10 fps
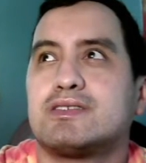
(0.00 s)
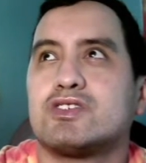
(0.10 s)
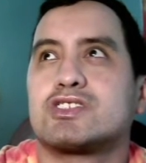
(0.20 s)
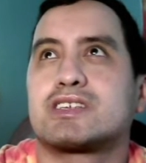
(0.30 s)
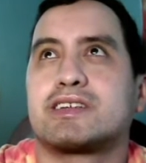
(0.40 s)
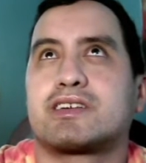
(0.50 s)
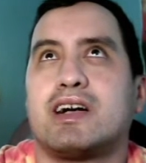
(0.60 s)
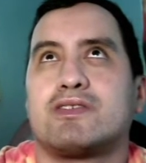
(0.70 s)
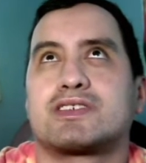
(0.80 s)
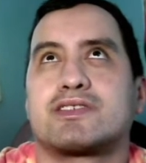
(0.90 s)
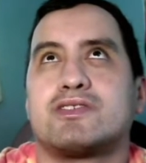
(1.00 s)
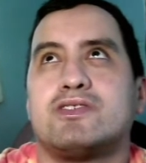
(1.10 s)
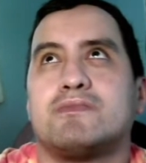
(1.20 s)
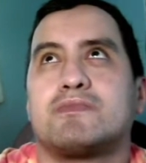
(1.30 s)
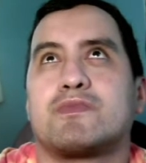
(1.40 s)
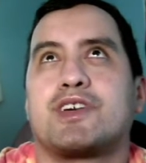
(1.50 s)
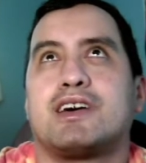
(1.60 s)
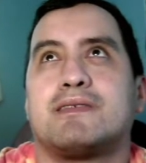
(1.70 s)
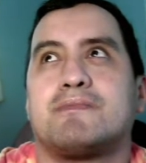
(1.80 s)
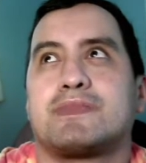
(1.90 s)
this is gonna how it's going to go. We
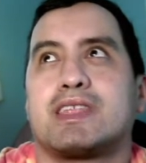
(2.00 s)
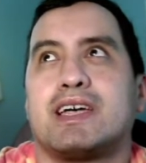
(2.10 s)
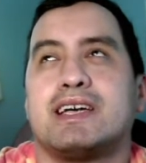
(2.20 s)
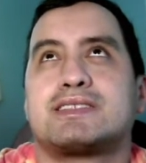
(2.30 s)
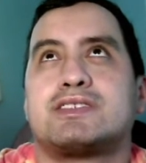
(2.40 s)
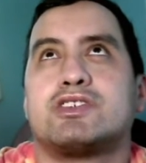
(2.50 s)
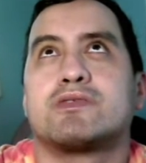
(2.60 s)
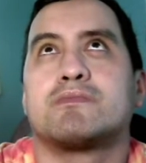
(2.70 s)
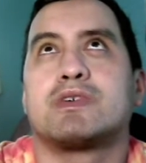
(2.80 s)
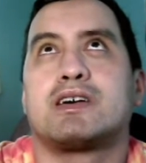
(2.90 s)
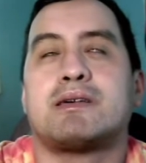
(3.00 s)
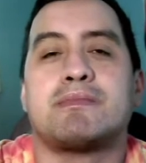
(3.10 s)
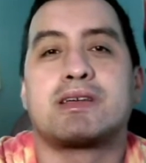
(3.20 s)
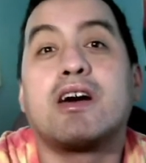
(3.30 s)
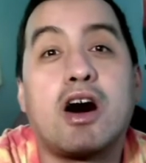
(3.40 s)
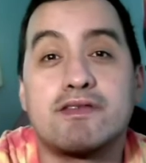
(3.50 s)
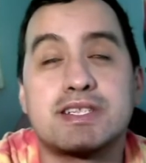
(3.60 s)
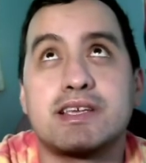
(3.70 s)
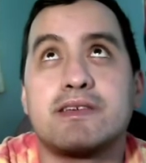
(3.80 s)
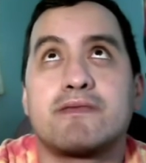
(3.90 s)
got S tier,
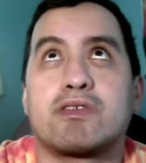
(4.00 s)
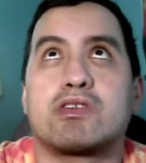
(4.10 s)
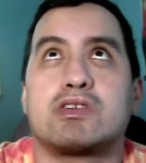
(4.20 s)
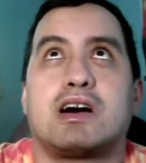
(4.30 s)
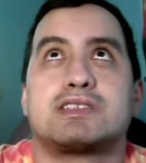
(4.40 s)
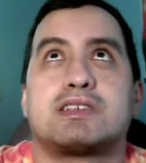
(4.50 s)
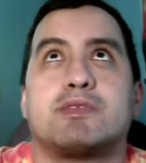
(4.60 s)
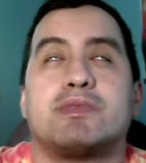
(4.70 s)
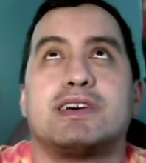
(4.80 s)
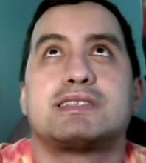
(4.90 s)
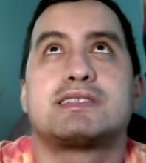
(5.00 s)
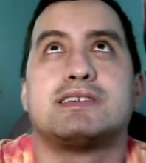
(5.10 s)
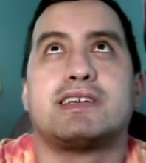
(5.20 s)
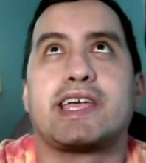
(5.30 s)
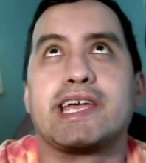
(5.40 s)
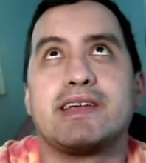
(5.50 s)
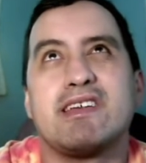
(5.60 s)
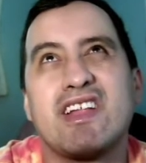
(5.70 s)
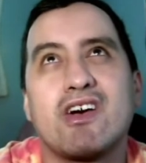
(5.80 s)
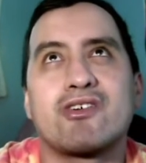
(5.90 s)
obviously, for some of the best. A, you
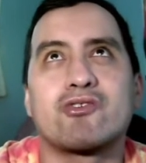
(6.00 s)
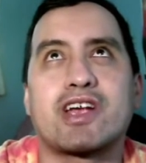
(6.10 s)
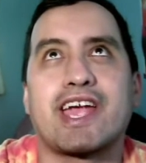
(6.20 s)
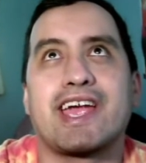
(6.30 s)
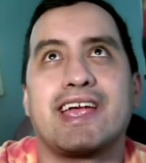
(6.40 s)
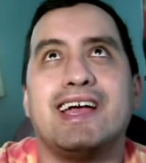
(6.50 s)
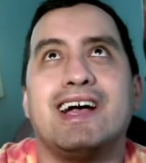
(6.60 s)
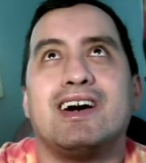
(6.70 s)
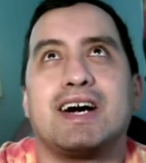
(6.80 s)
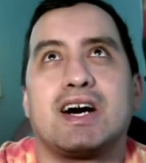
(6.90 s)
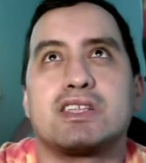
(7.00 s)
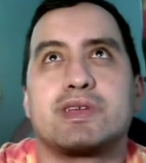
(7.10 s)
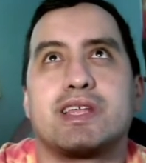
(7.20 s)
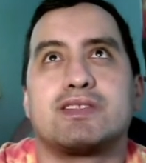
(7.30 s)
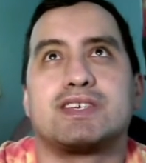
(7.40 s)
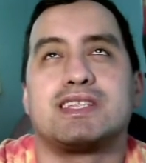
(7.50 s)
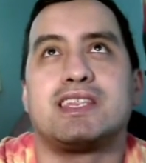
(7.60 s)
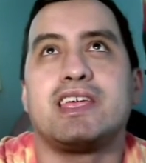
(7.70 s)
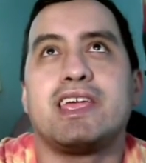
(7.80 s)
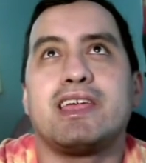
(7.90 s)
know, they're okay. All the way down to
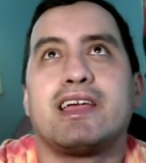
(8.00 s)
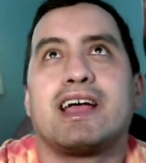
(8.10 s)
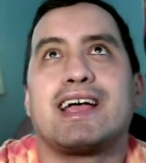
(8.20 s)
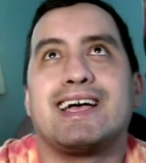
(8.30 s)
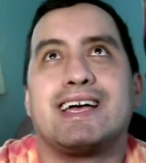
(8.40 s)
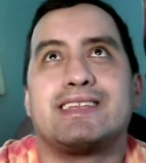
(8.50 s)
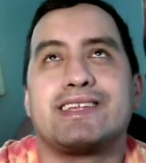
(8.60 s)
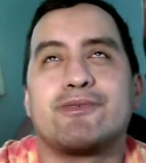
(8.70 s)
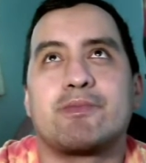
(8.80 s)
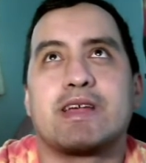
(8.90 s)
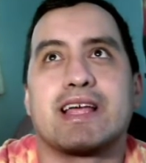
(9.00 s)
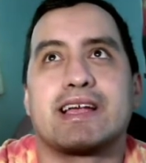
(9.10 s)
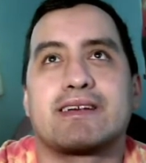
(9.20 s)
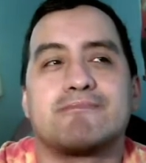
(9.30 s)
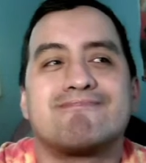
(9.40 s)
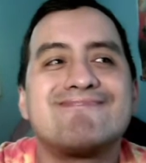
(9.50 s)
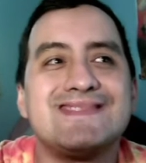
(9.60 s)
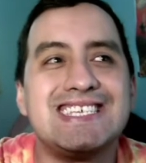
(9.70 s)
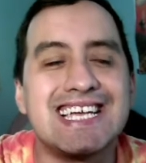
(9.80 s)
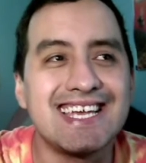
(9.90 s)
D, and D would be like,
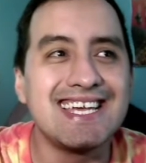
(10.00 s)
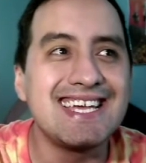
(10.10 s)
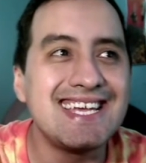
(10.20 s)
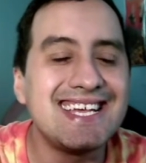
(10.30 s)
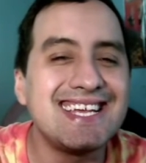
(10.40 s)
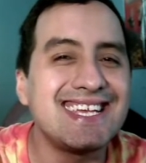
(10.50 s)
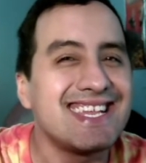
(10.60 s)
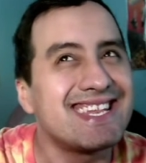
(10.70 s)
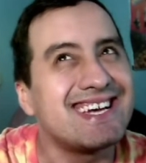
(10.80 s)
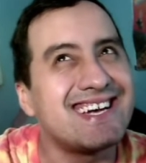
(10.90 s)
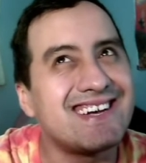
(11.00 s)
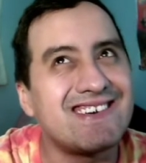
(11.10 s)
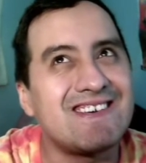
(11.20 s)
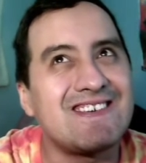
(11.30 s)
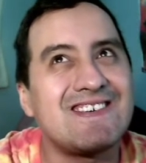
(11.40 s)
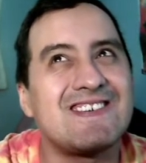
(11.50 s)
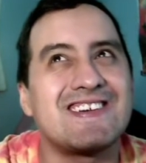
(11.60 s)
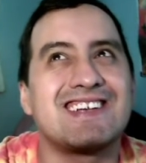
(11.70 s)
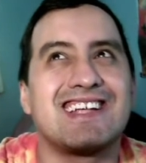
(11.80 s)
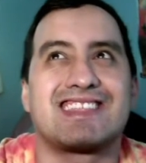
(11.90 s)
no,
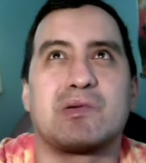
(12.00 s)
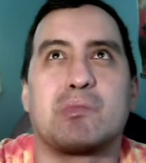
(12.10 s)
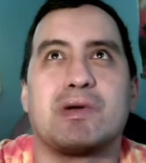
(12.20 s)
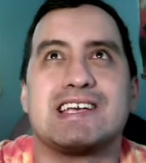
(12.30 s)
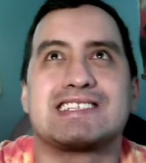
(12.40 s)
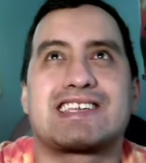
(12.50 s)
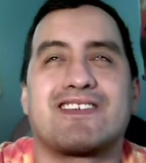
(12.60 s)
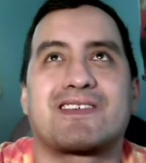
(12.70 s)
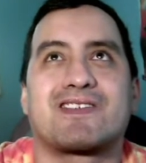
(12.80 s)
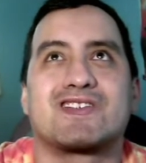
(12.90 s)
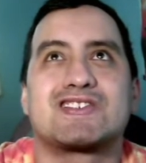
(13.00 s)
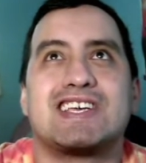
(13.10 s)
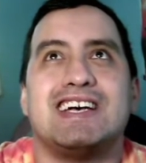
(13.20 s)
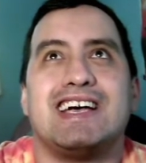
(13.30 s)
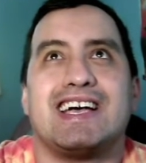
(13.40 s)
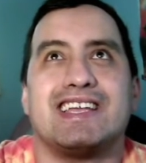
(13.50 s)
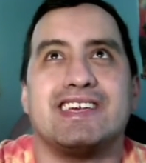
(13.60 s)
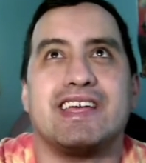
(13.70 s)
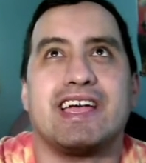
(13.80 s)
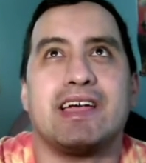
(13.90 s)
they're not the best characters. And
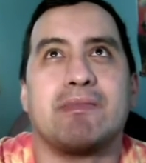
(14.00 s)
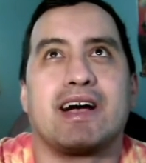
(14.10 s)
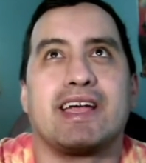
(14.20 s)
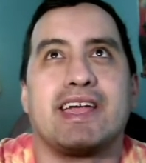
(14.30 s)
then MIN